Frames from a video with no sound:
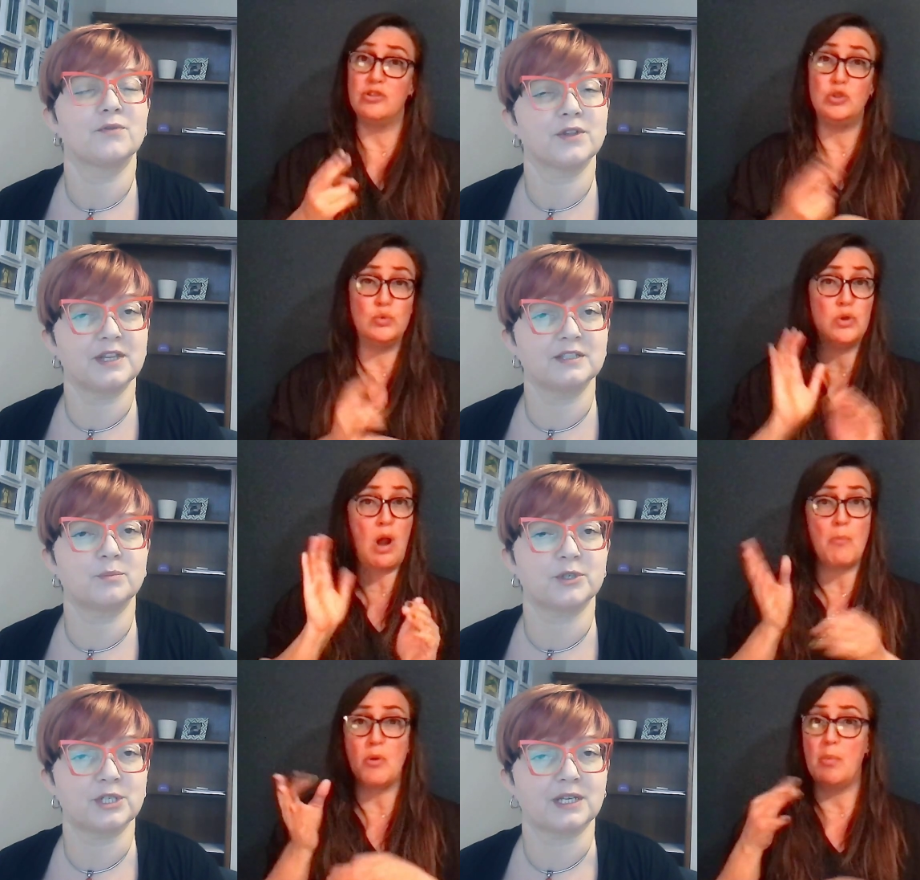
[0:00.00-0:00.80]
Speaker 1: for this
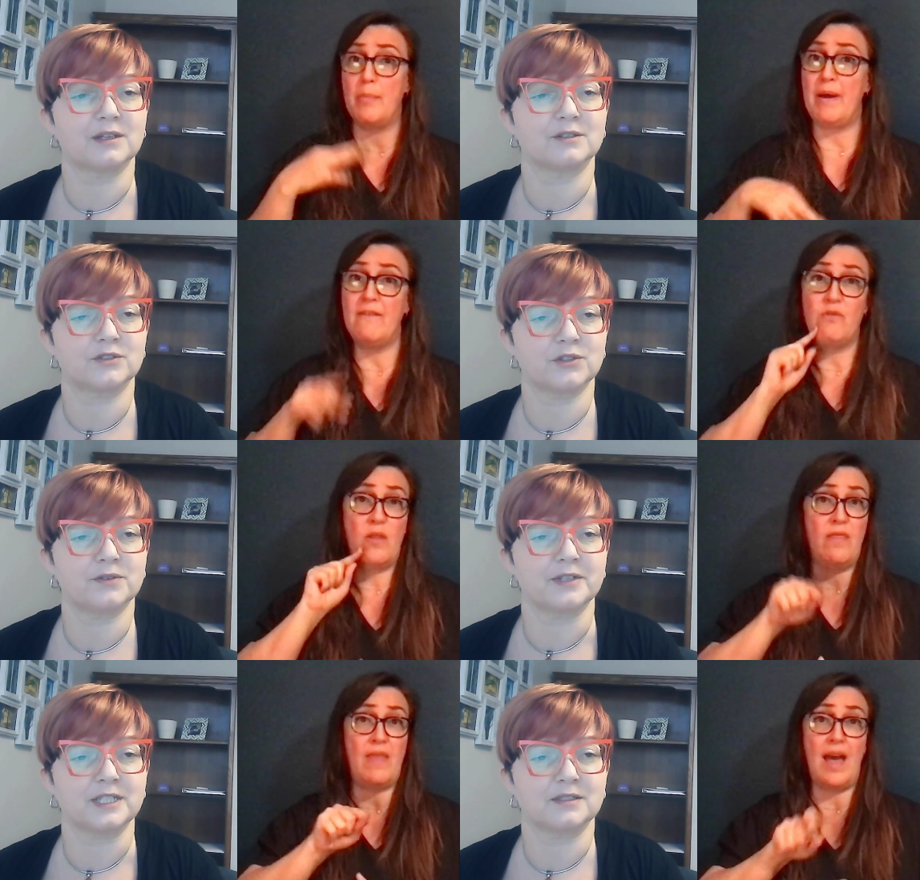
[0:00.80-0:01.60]
particular
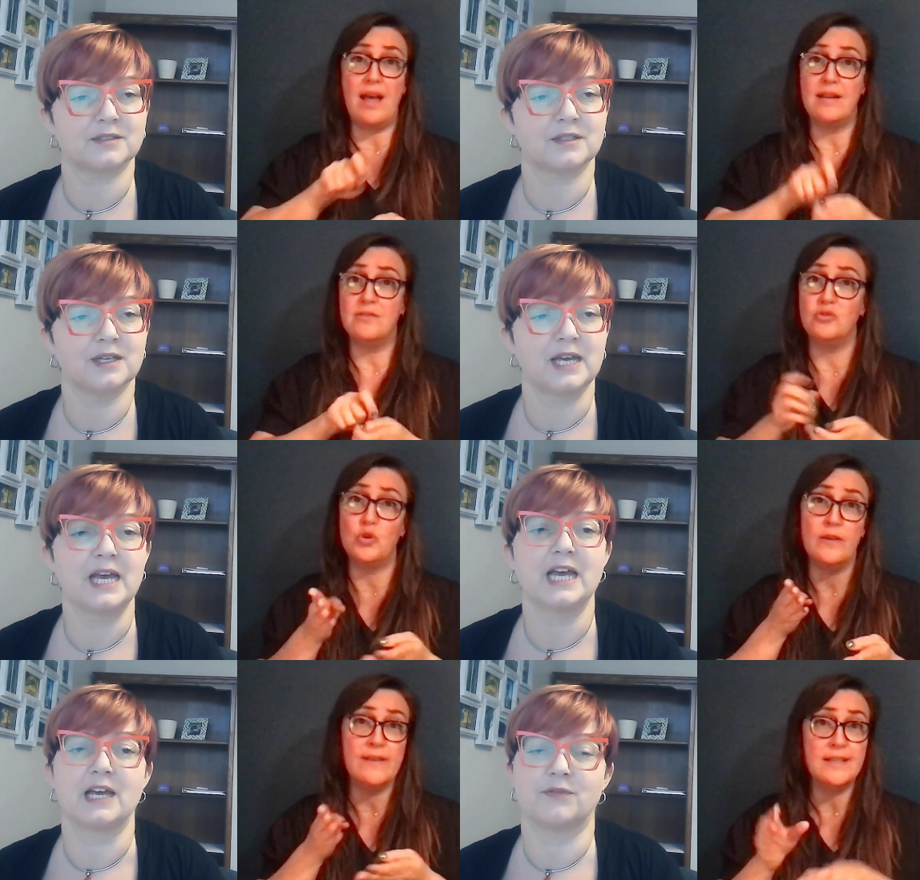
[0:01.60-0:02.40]
service.
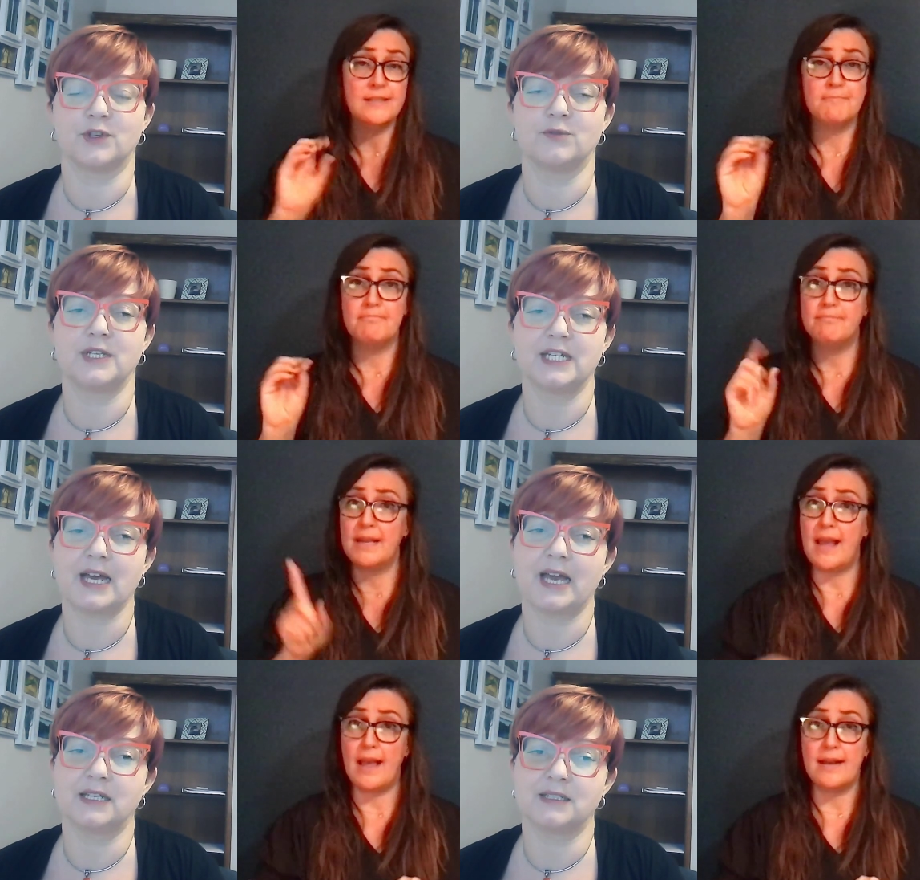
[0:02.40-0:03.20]
If you need
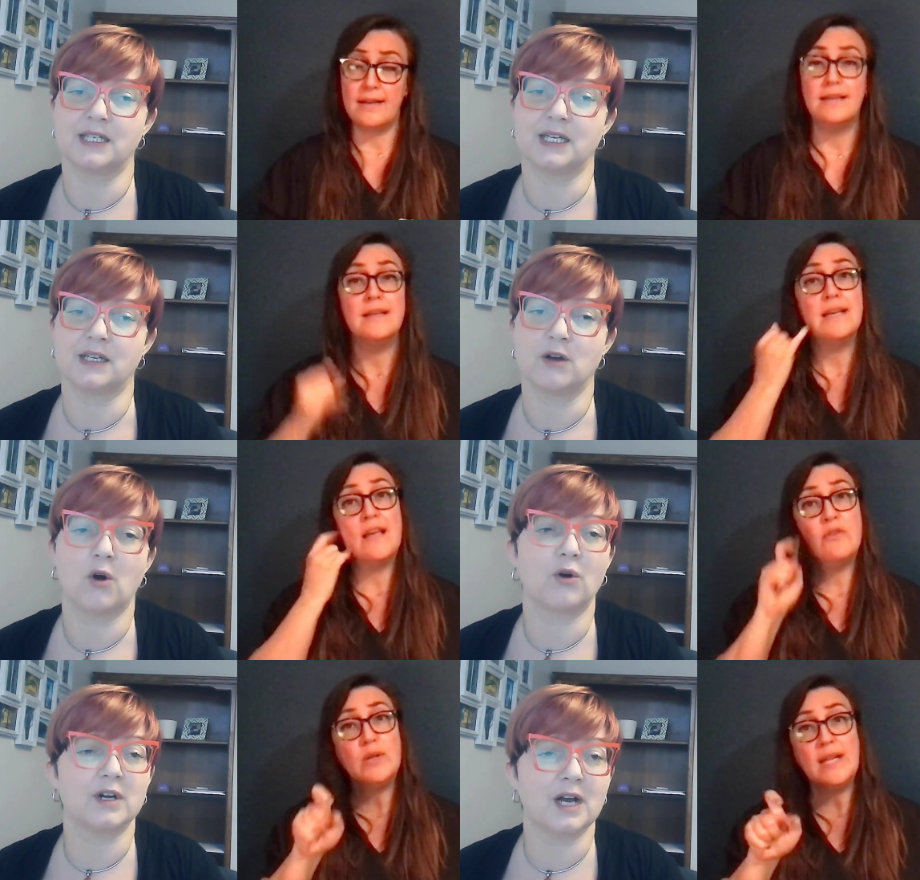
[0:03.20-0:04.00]
AT
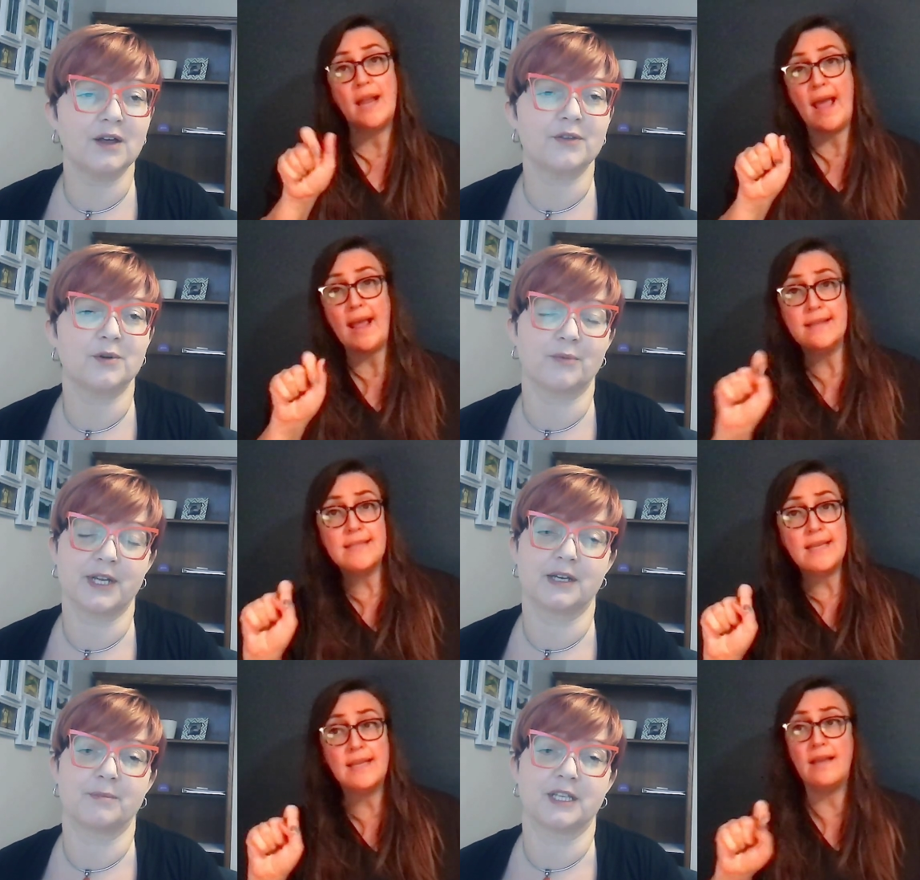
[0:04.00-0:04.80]
or other
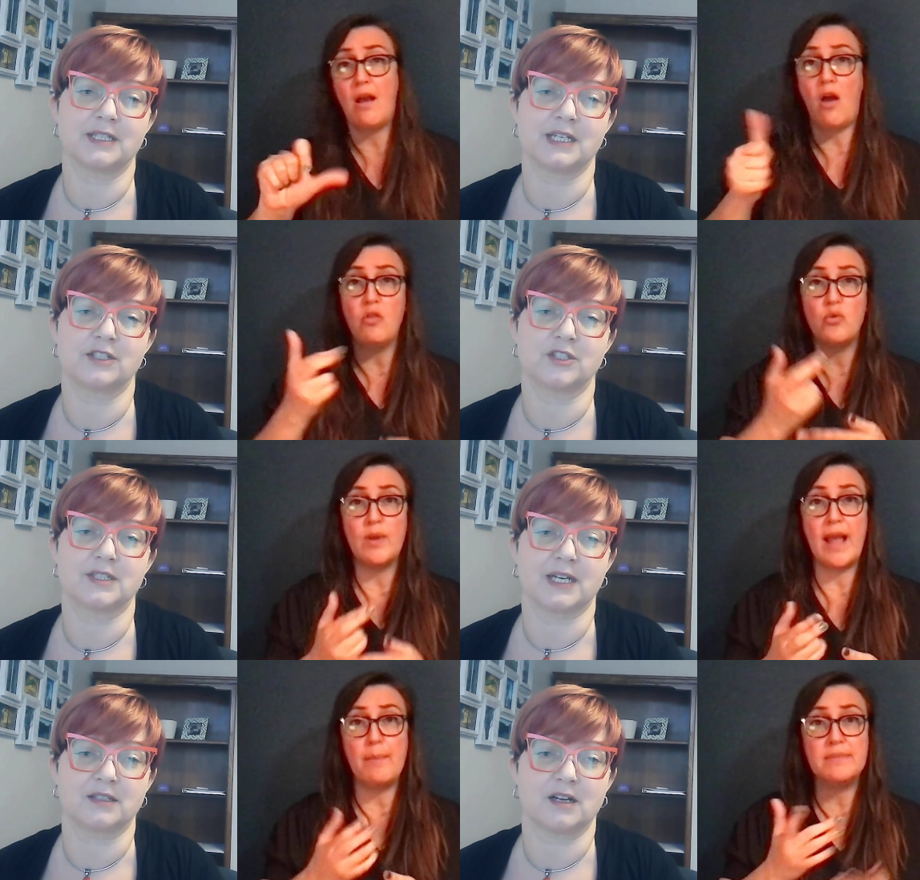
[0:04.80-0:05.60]
rehabilitation
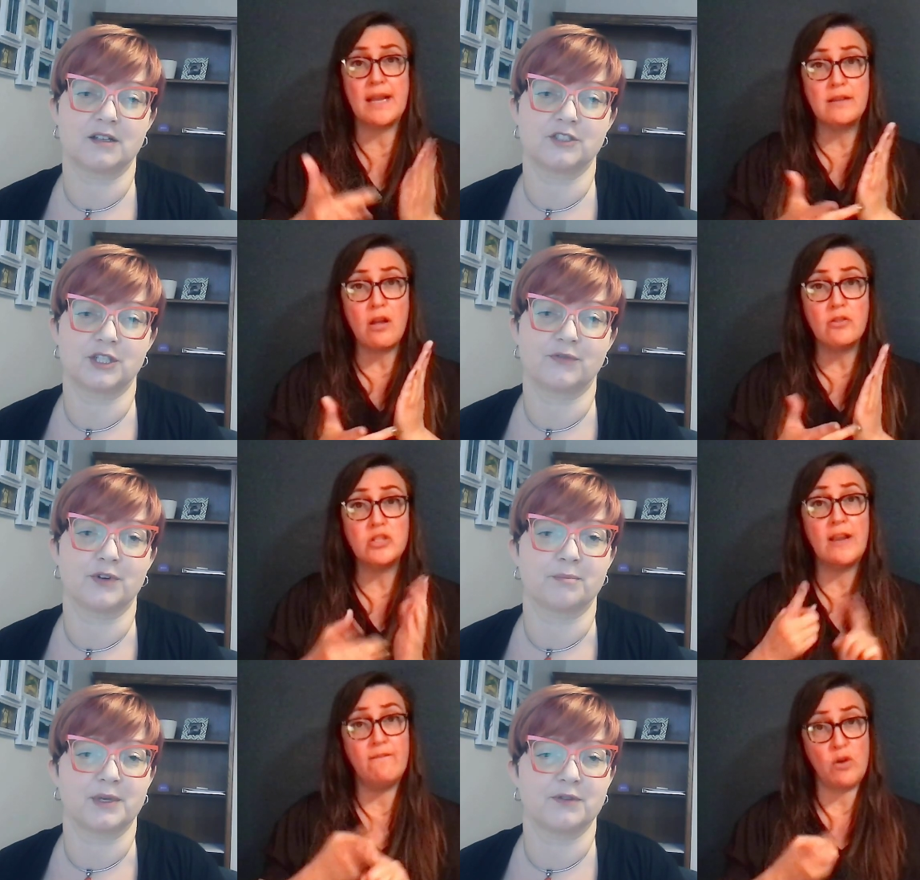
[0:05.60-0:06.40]
technology
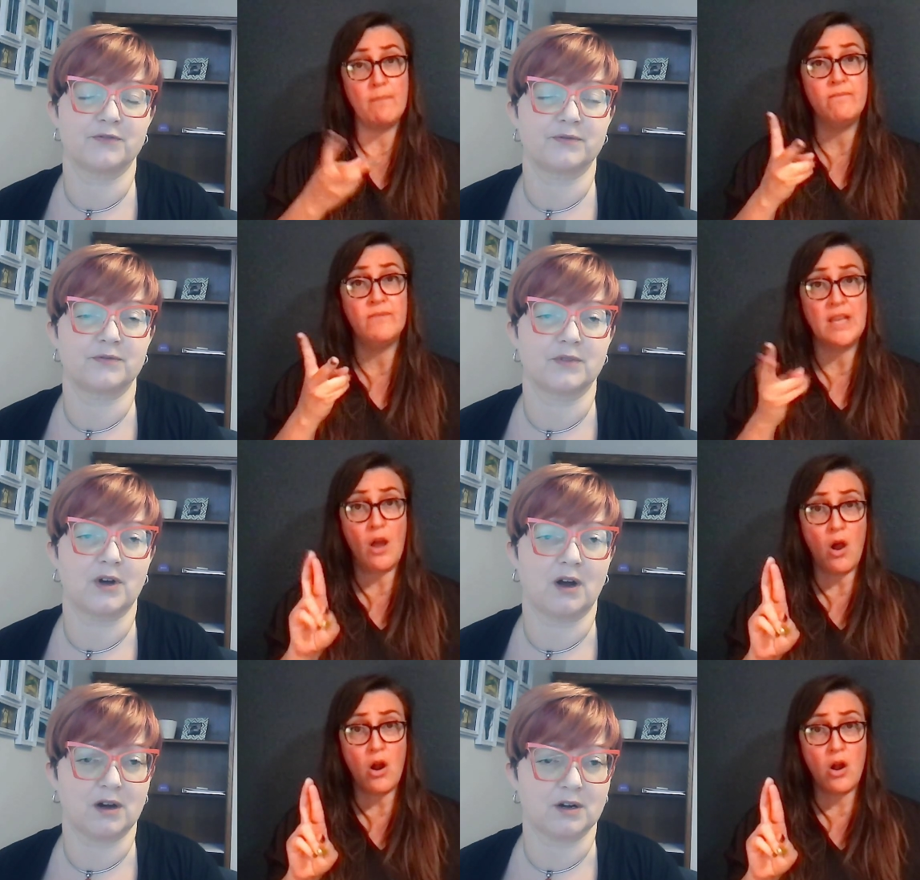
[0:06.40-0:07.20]
from
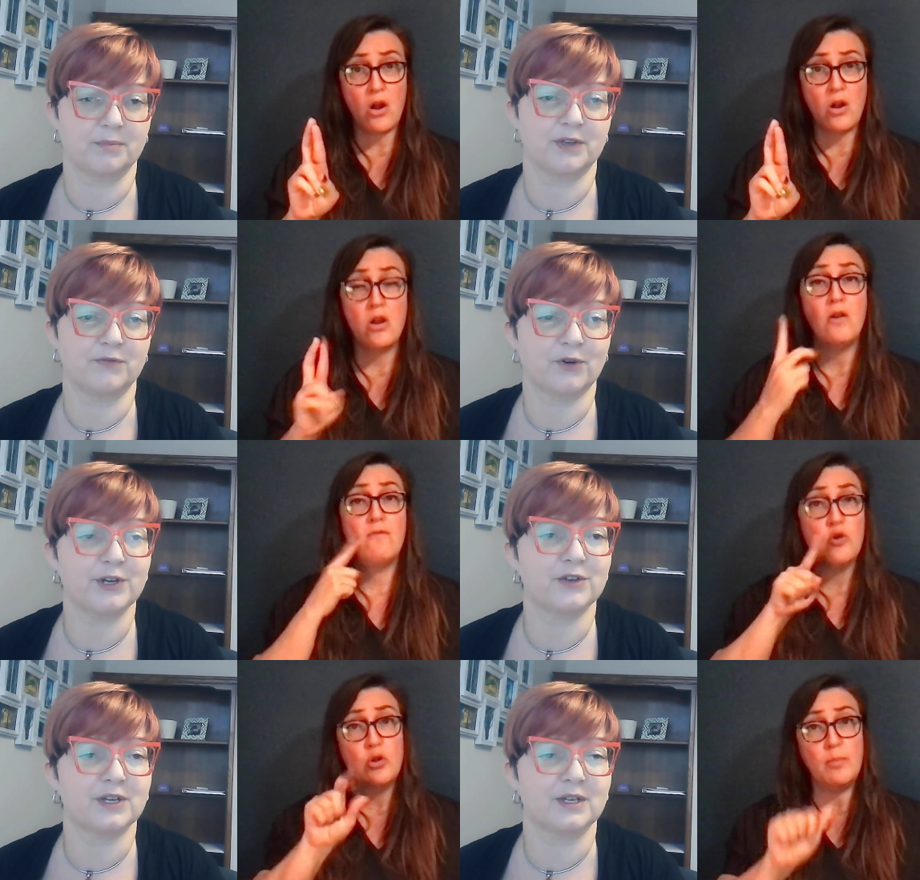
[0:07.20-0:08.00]
VR before
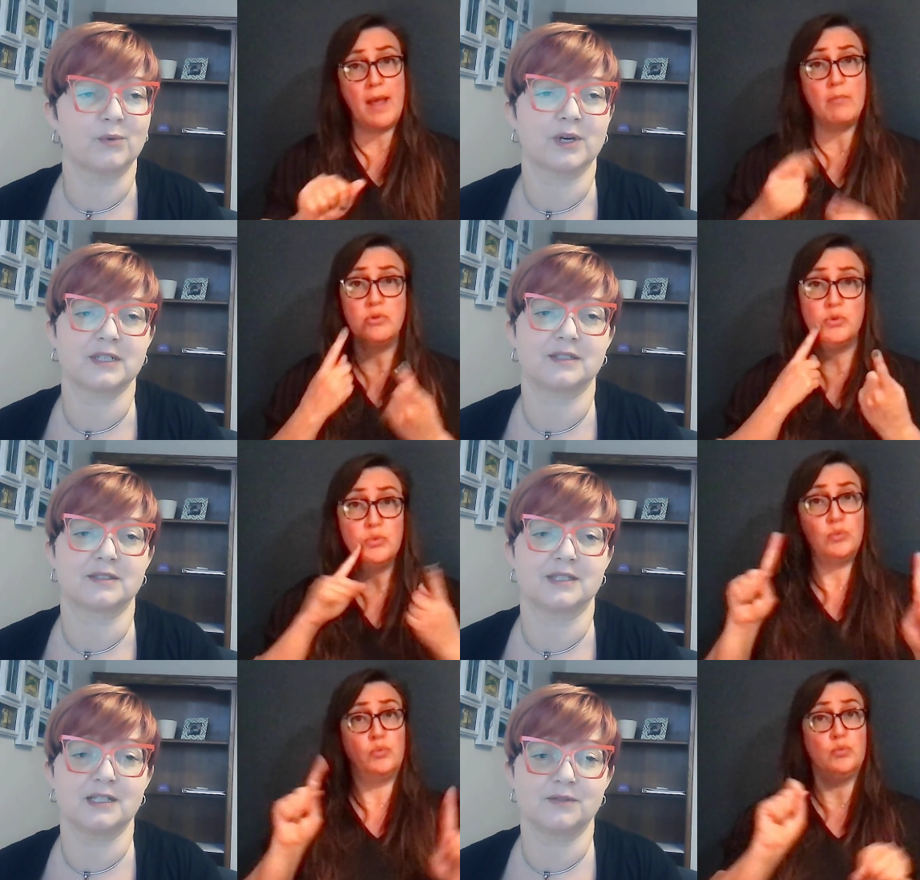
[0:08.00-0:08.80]
you can work
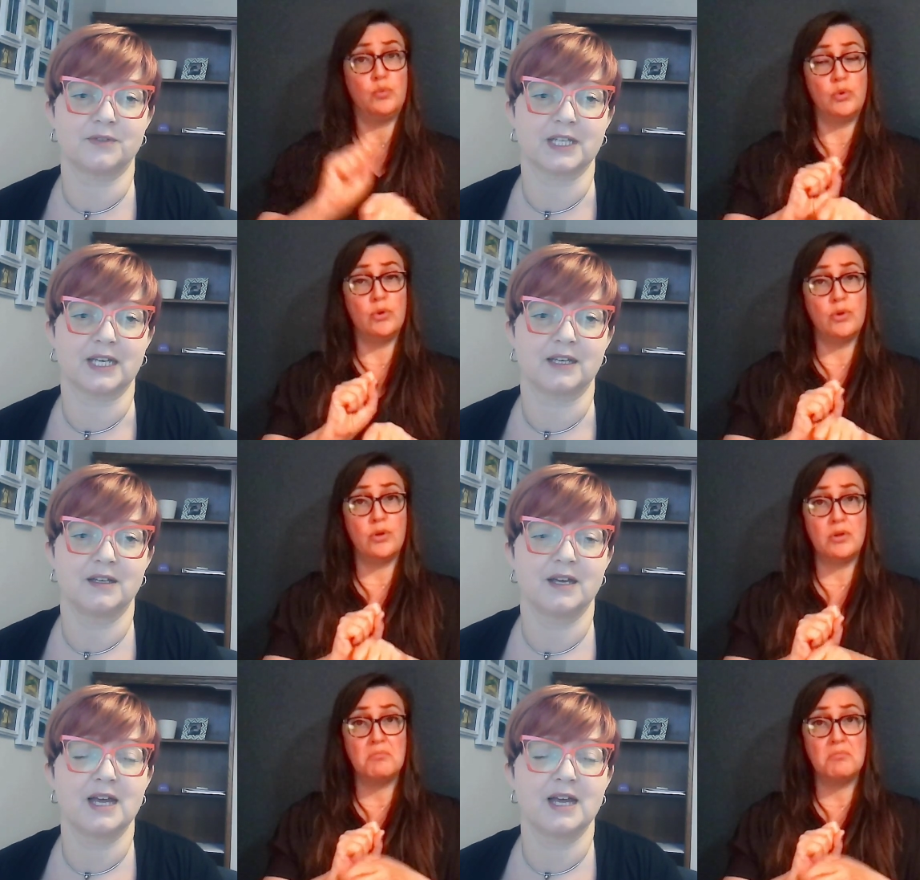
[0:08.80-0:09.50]
successfully,